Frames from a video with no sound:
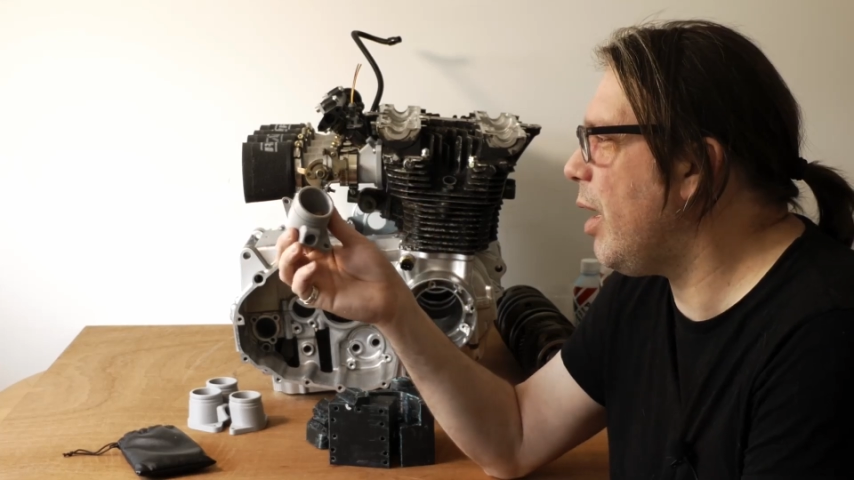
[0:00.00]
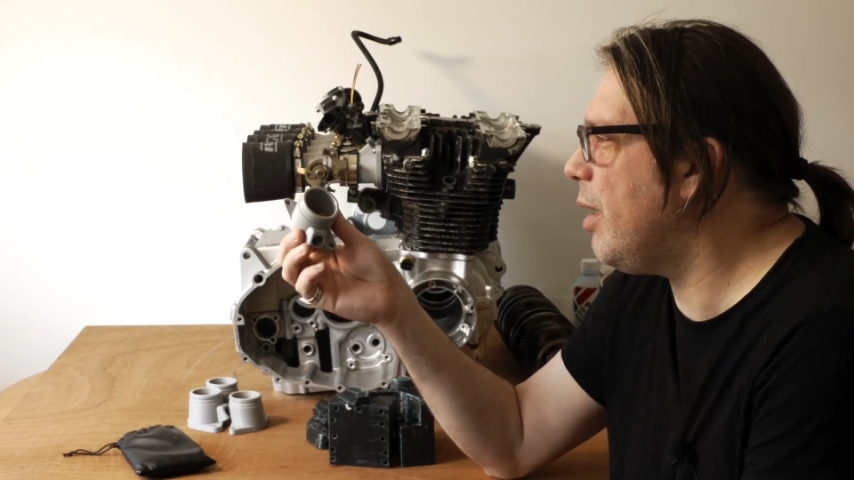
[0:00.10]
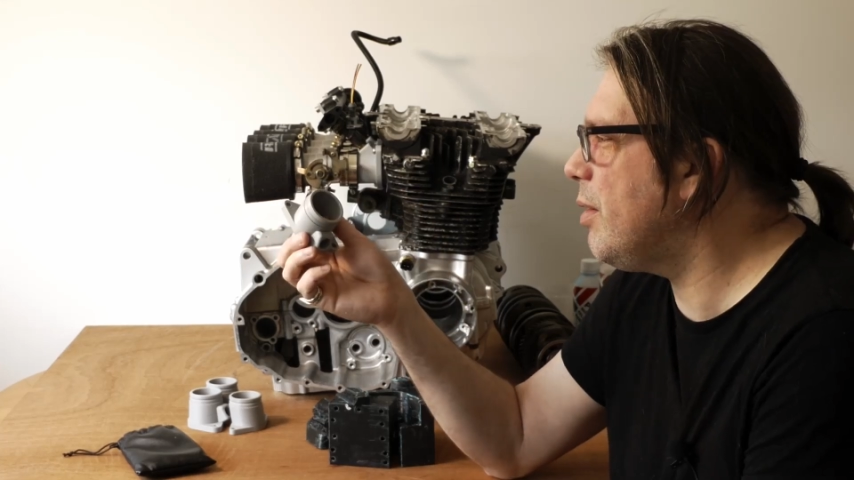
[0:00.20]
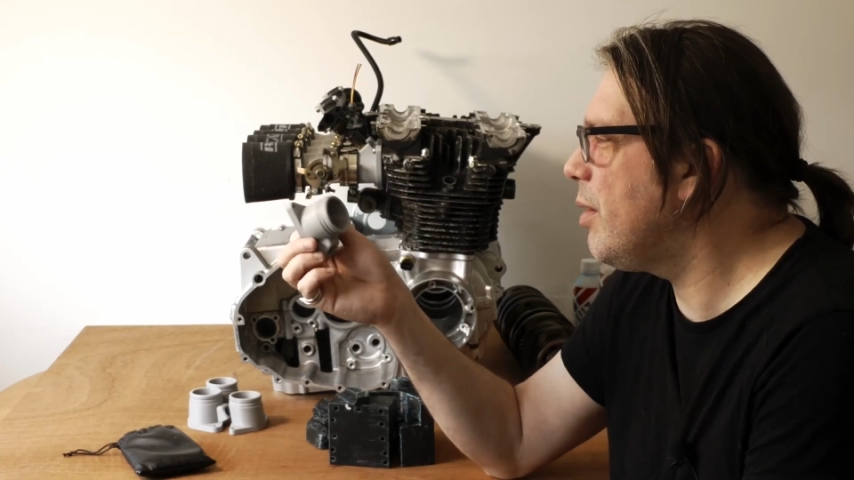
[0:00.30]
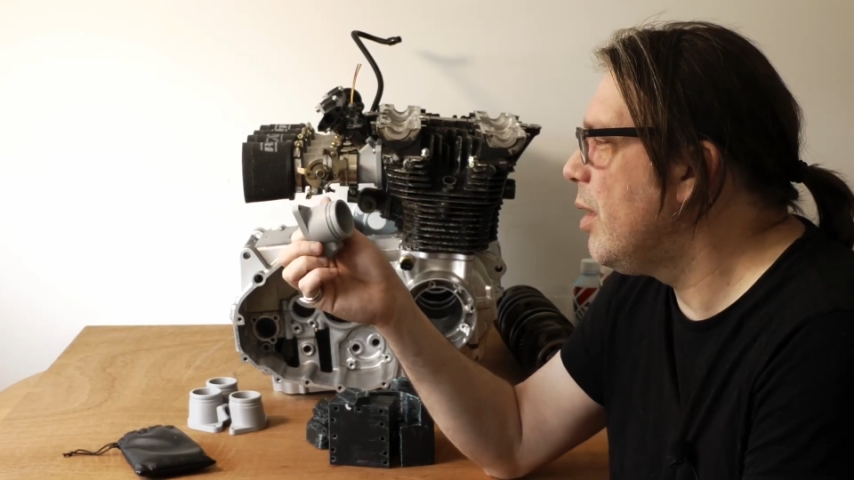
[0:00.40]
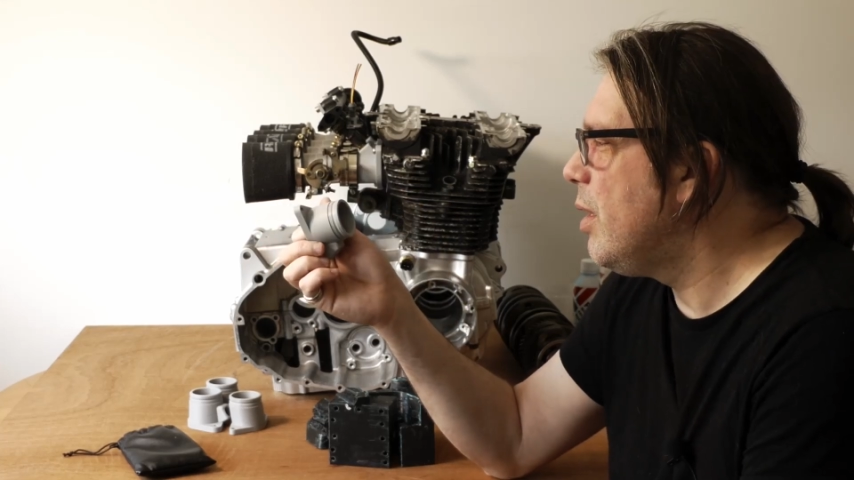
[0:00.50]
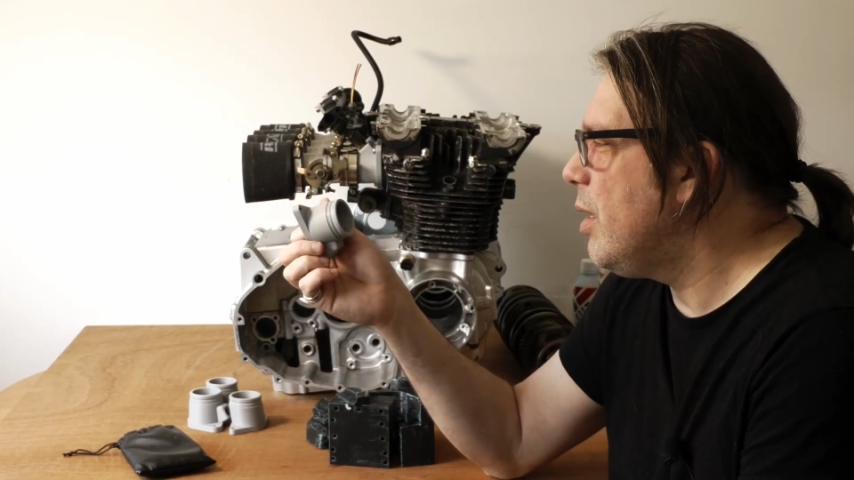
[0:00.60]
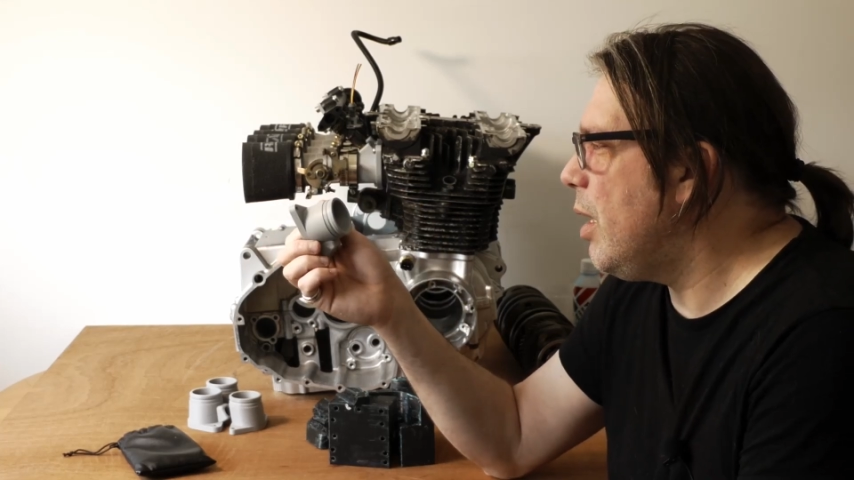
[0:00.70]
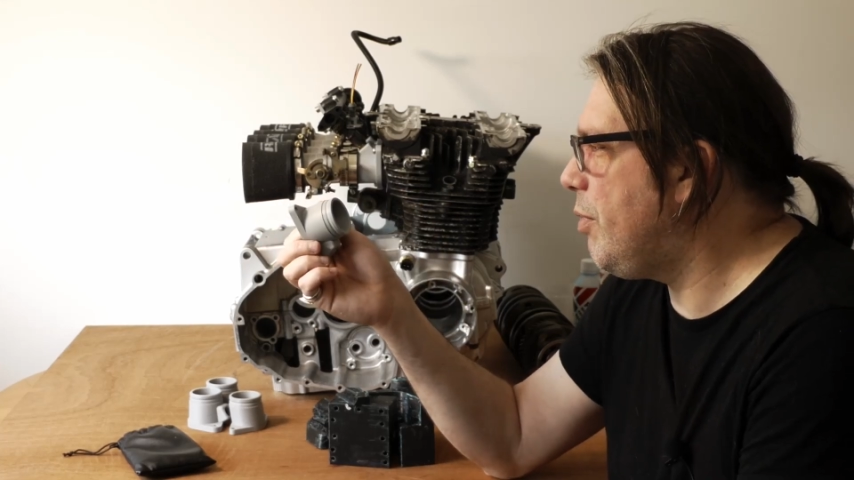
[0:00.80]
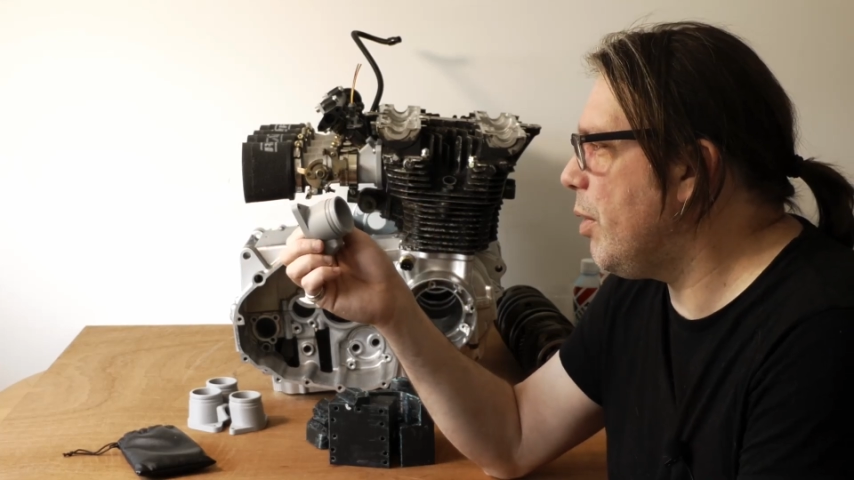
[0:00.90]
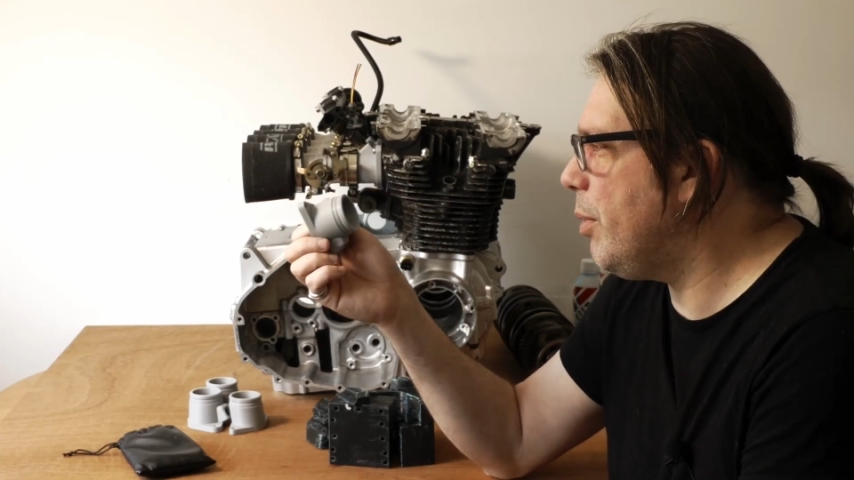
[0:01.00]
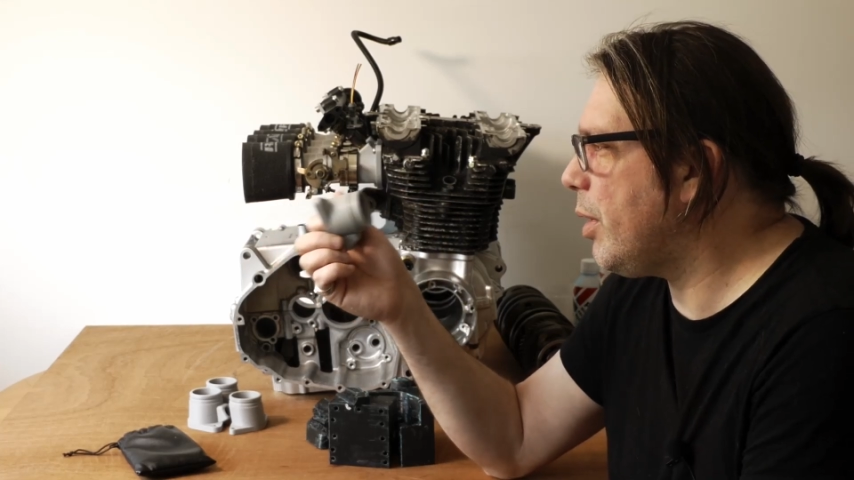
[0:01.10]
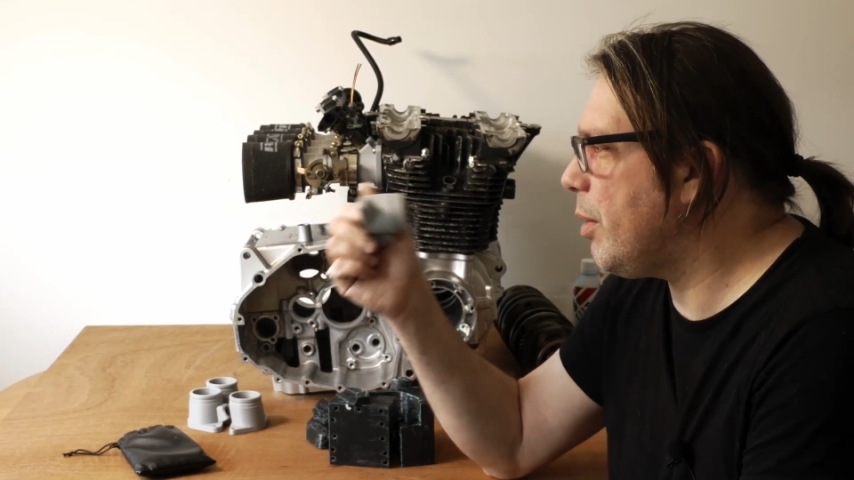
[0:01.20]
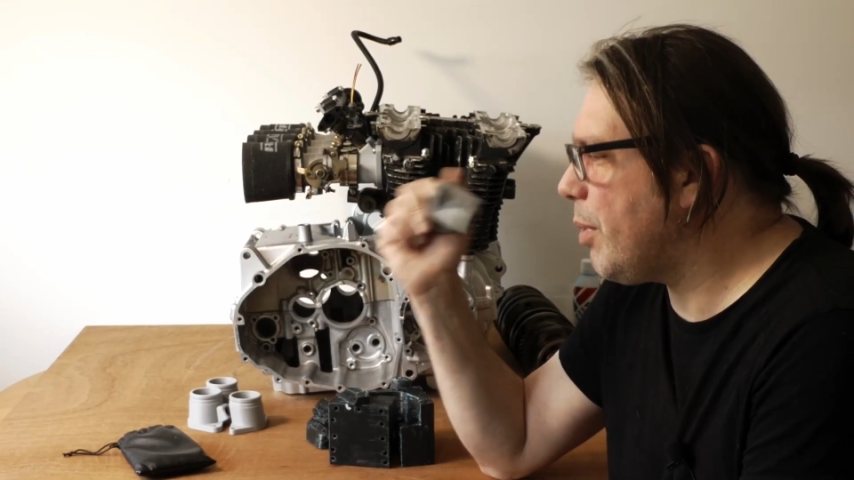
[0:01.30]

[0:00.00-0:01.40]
And if you're working